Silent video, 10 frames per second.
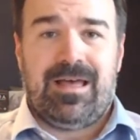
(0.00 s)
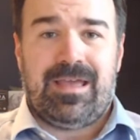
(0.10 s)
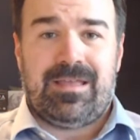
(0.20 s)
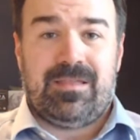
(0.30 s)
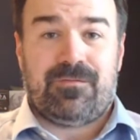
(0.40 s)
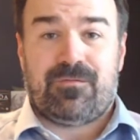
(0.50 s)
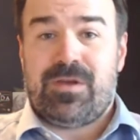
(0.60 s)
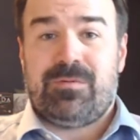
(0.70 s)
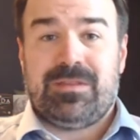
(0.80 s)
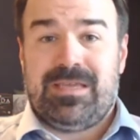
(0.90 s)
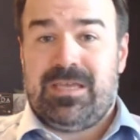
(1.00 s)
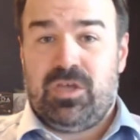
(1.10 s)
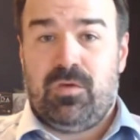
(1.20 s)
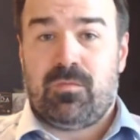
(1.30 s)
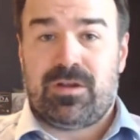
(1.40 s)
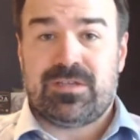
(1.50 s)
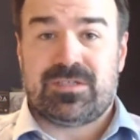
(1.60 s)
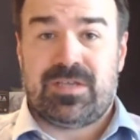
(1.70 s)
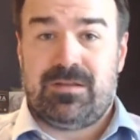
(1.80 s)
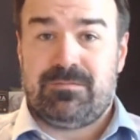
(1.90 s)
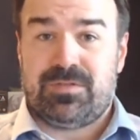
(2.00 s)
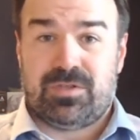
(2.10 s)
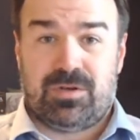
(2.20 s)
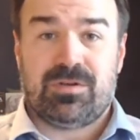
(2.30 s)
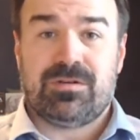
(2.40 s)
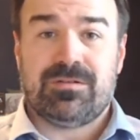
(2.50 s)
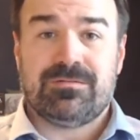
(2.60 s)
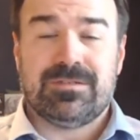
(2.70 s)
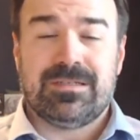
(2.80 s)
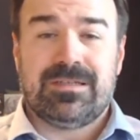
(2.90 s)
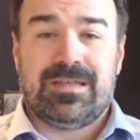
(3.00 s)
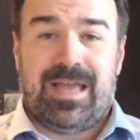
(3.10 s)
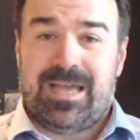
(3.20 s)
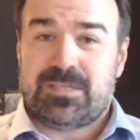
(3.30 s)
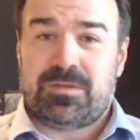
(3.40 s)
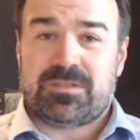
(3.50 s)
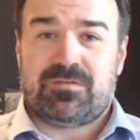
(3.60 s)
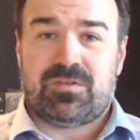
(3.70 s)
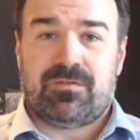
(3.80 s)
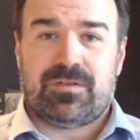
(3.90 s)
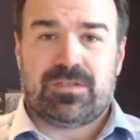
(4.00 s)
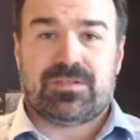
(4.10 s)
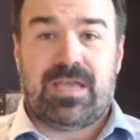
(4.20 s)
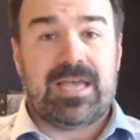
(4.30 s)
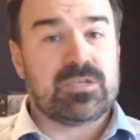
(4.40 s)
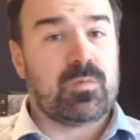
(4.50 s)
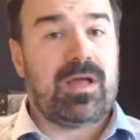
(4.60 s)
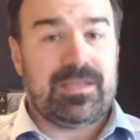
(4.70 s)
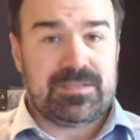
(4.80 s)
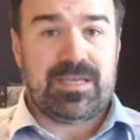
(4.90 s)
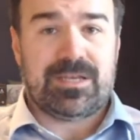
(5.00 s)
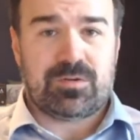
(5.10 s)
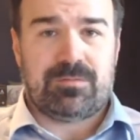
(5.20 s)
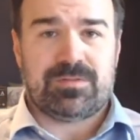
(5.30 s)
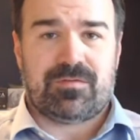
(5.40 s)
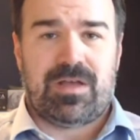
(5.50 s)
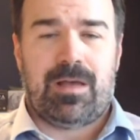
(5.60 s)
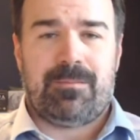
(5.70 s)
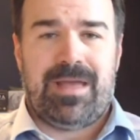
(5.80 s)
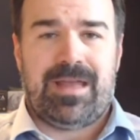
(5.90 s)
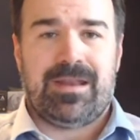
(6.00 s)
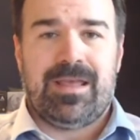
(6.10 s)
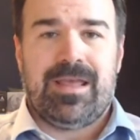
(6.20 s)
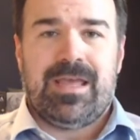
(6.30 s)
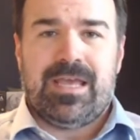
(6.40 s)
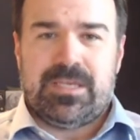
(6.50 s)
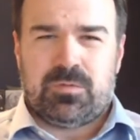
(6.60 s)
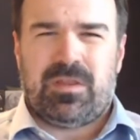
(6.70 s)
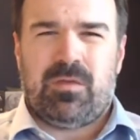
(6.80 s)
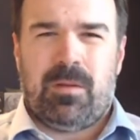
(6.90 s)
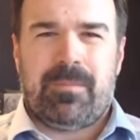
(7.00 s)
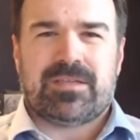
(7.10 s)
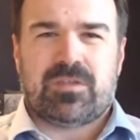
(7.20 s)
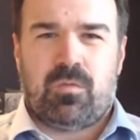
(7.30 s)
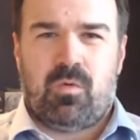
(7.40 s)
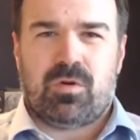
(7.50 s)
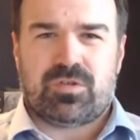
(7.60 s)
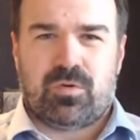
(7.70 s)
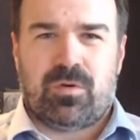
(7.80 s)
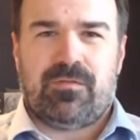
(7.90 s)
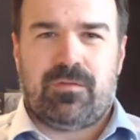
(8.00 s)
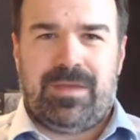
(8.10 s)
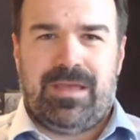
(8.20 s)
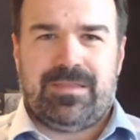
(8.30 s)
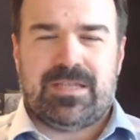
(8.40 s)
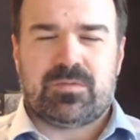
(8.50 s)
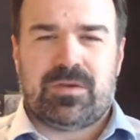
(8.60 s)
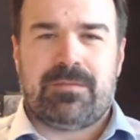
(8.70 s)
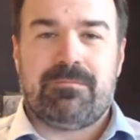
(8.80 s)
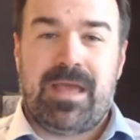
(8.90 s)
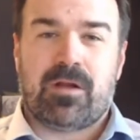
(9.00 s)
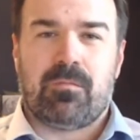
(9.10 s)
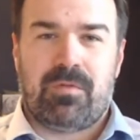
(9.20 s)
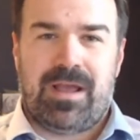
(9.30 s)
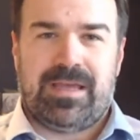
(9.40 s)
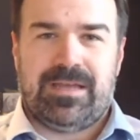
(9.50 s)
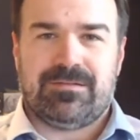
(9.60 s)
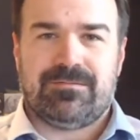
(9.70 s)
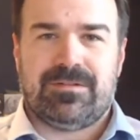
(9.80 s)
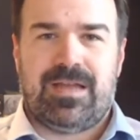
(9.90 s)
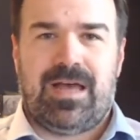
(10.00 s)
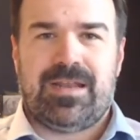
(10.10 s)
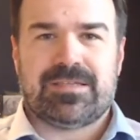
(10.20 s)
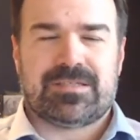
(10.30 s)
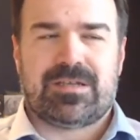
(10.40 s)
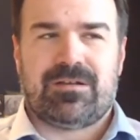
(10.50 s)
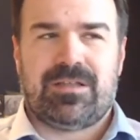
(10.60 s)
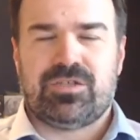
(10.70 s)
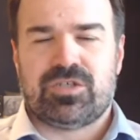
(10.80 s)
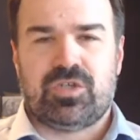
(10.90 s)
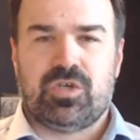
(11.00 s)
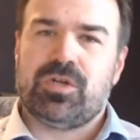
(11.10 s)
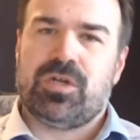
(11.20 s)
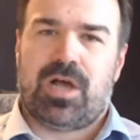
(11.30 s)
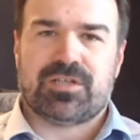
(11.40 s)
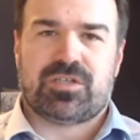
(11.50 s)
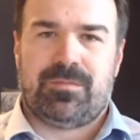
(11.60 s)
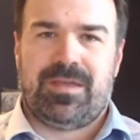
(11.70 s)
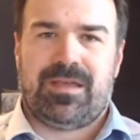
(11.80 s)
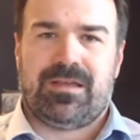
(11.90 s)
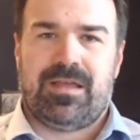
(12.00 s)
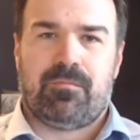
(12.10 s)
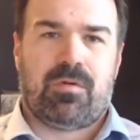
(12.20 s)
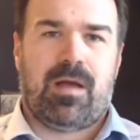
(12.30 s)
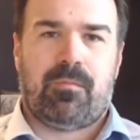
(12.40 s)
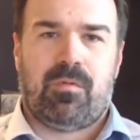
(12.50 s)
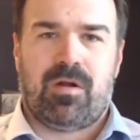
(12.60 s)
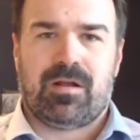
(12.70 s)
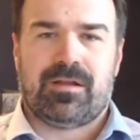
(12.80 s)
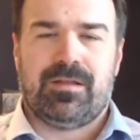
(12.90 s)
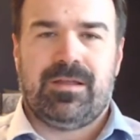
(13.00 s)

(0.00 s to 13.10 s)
in the frequently humorous and absurd aspects of service, as well as the extremes of combat, is really what makes a war story for me. That's what can make or break it. Not necessarily just good costuming and prop work